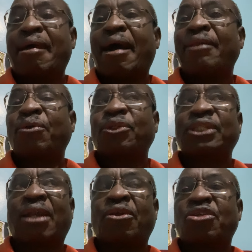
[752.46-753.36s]
and there was
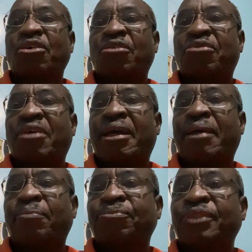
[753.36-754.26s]
a lot of
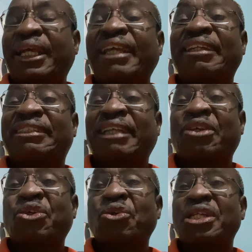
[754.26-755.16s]

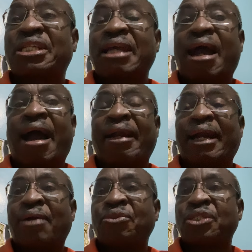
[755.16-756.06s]
insecurity
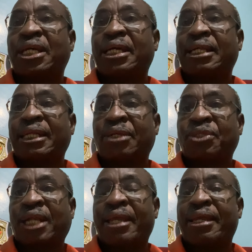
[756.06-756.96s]
around the
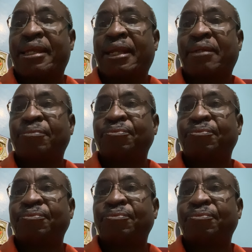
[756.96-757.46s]
Riruta area.